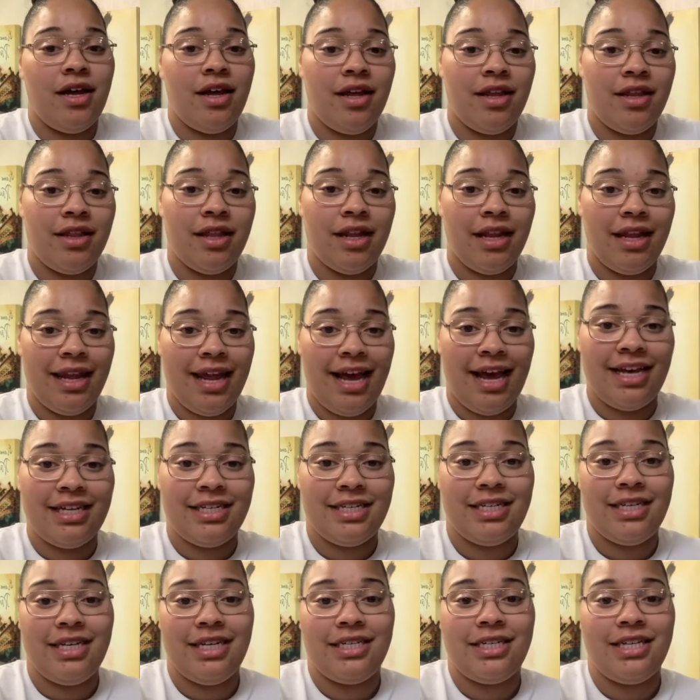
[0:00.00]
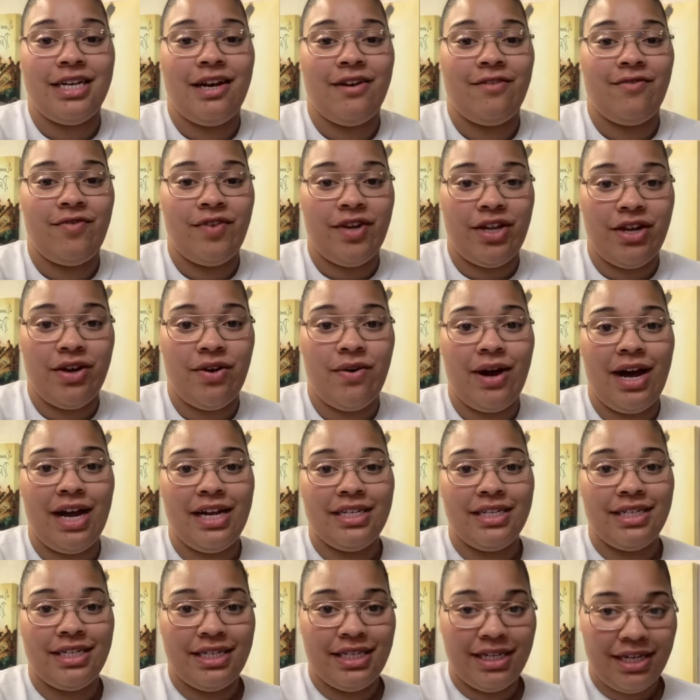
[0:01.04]
the last tiktok video i
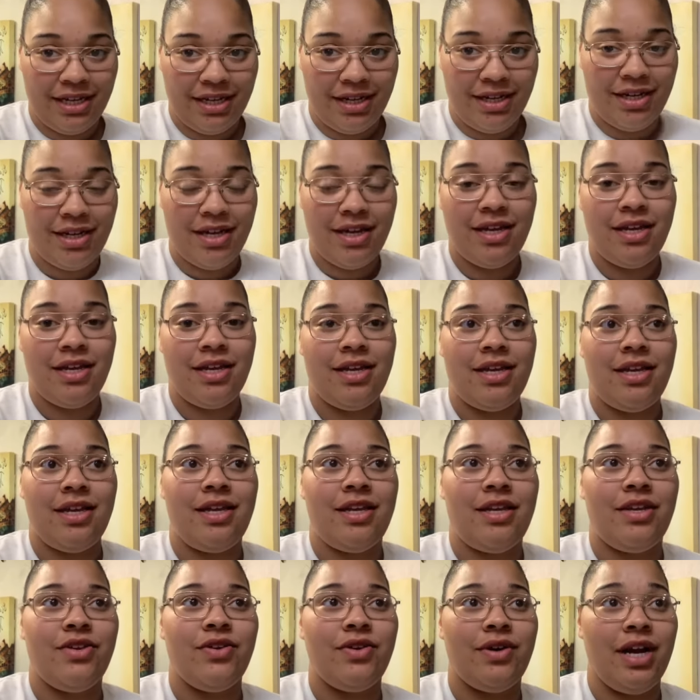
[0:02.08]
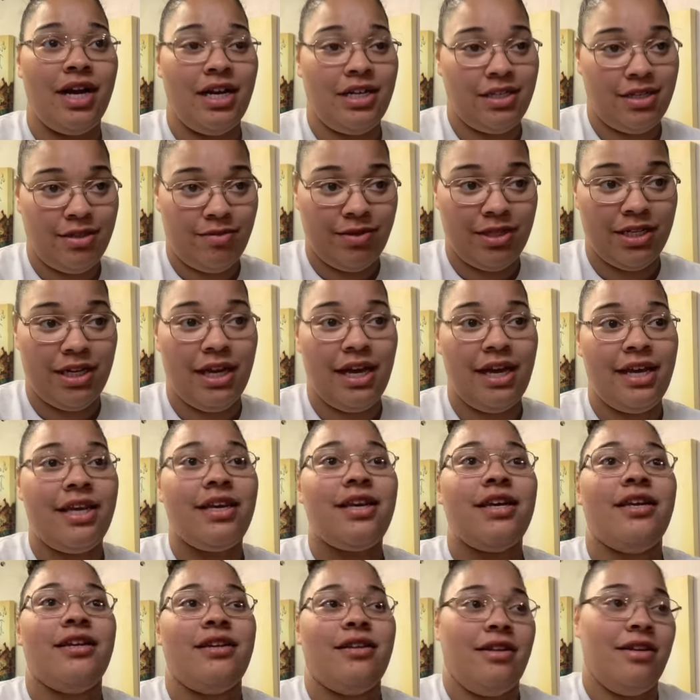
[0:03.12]
did you guys seem to like
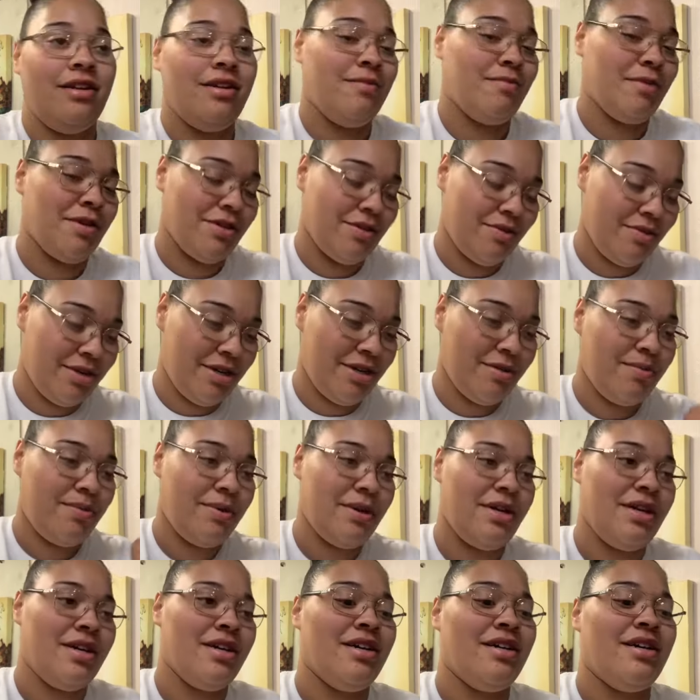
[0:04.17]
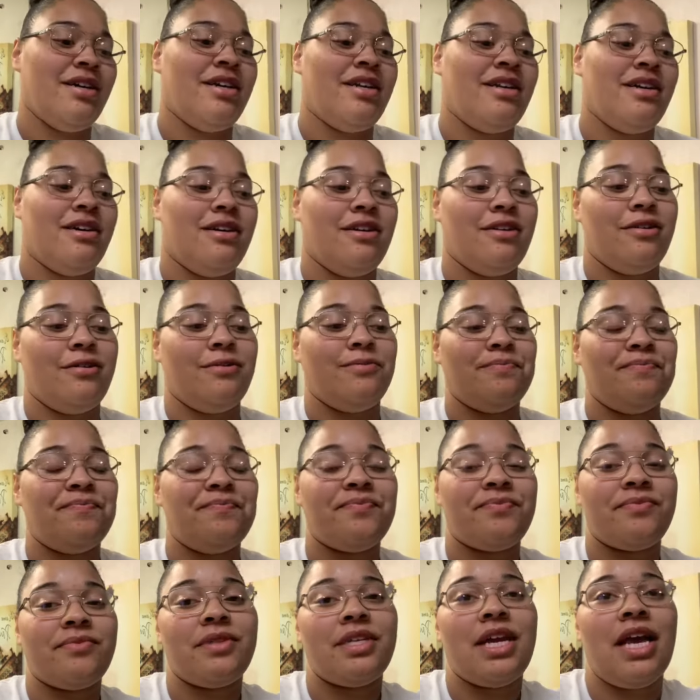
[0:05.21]
it the numbers went up pretty good um
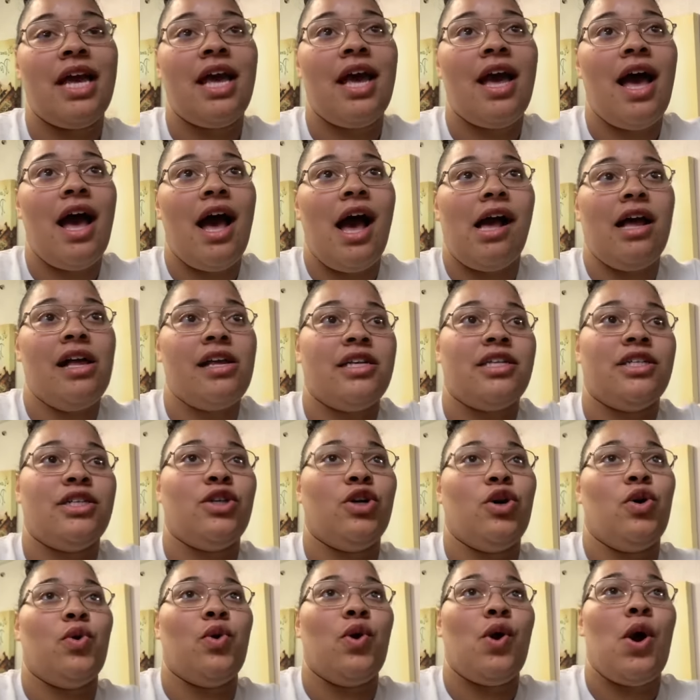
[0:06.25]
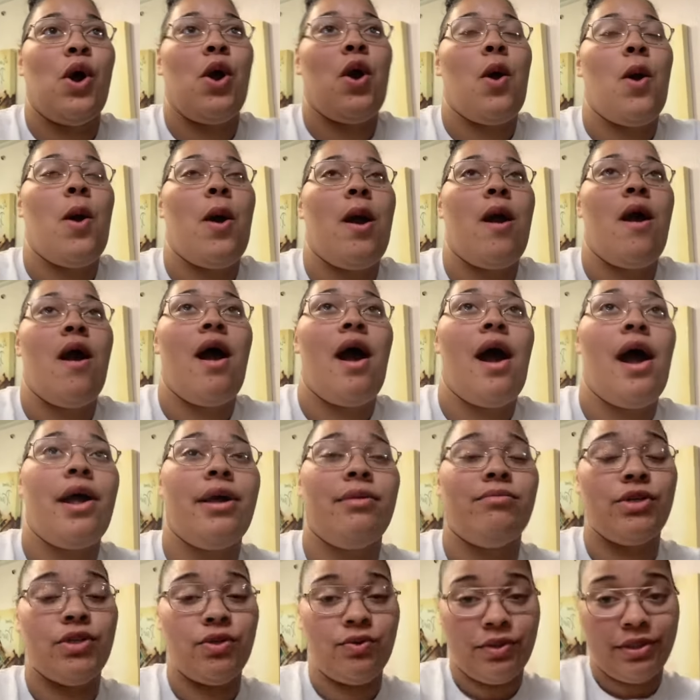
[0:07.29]
so i am
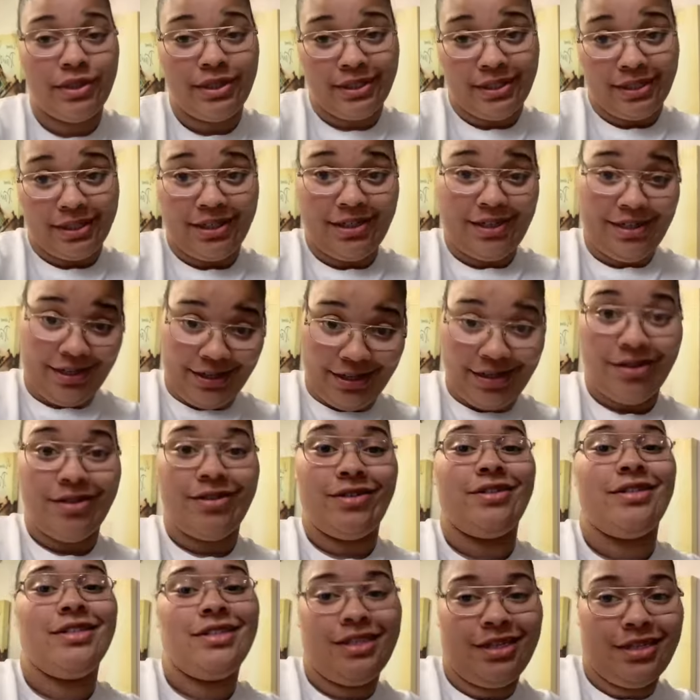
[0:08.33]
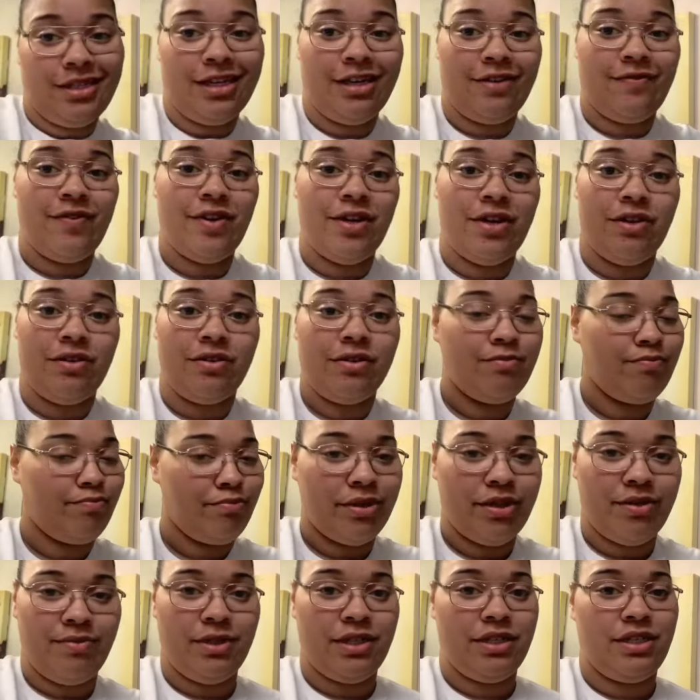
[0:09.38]
doing another tiktok video
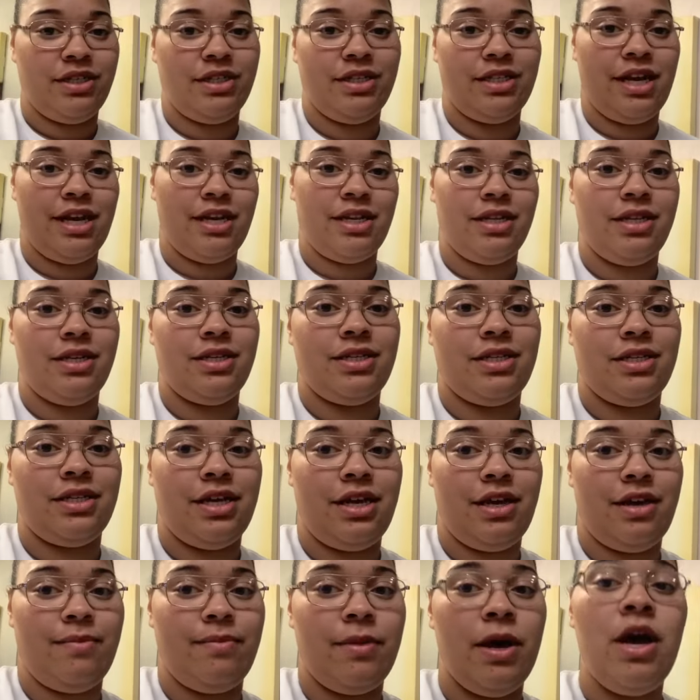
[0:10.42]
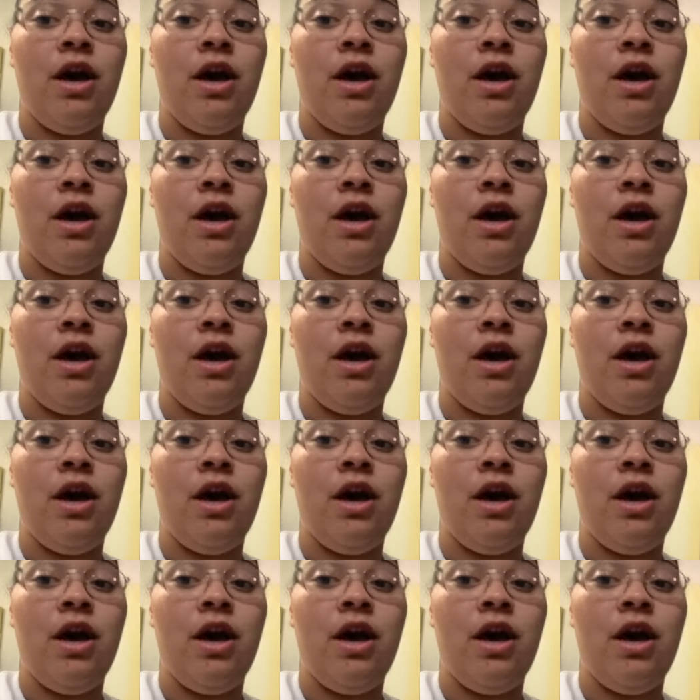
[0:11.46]
pretty much exactly the same